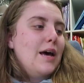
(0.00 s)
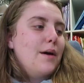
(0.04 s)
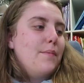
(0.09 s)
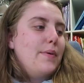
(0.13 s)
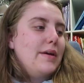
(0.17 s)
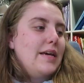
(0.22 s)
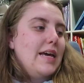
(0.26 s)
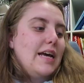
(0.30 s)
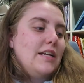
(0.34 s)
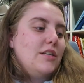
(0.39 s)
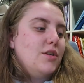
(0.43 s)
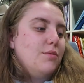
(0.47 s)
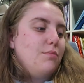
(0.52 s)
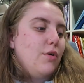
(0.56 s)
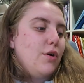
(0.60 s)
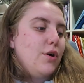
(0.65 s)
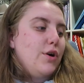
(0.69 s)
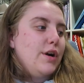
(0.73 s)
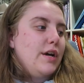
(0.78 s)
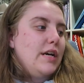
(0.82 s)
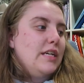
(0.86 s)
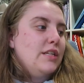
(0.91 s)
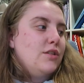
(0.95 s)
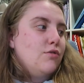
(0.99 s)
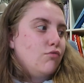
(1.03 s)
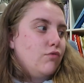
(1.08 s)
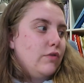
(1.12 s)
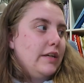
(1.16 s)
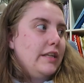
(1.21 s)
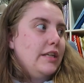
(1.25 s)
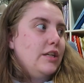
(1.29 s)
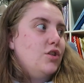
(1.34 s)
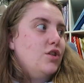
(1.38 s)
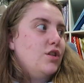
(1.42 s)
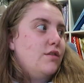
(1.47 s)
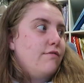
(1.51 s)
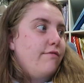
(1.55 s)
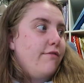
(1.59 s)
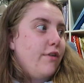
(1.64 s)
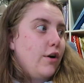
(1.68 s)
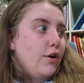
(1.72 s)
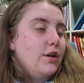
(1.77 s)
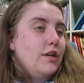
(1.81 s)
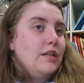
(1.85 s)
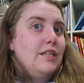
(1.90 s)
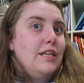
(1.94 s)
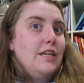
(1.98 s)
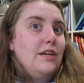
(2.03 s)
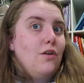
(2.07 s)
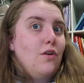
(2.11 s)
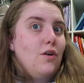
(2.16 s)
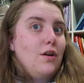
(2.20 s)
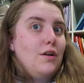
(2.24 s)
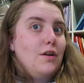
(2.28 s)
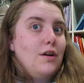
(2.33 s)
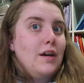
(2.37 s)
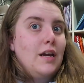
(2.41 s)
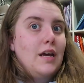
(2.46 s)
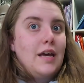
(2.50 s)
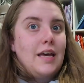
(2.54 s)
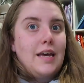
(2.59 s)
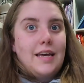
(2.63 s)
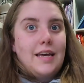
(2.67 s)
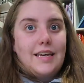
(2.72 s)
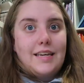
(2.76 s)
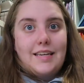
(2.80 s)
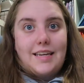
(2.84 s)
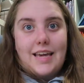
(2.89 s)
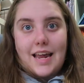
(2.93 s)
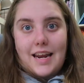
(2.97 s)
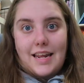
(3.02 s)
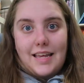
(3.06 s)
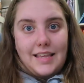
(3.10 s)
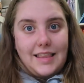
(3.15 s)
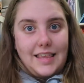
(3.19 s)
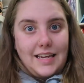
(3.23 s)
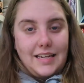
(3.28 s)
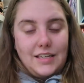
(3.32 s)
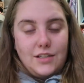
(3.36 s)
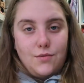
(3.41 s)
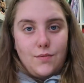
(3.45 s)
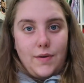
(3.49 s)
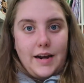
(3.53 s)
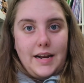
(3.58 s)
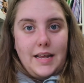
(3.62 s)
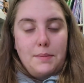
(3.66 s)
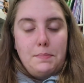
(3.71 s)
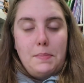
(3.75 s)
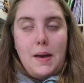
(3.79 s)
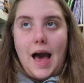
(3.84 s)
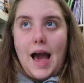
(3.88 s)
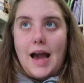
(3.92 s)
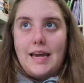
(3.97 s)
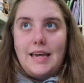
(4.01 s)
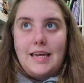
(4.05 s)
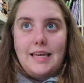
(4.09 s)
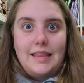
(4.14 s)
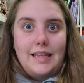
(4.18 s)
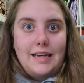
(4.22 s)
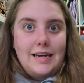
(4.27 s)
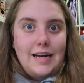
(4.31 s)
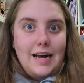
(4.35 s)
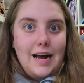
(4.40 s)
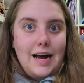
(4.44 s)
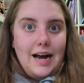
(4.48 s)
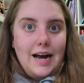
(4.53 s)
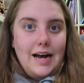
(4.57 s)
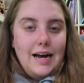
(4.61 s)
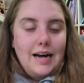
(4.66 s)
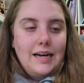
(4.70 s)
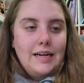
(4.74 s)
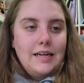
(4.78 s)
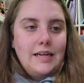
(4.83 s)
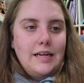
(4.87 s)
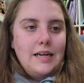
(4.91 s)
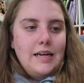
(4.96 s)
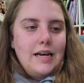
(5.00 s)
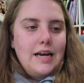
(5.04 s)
But yeah, tomorrow is really just focusing on getting things ready, packing the car.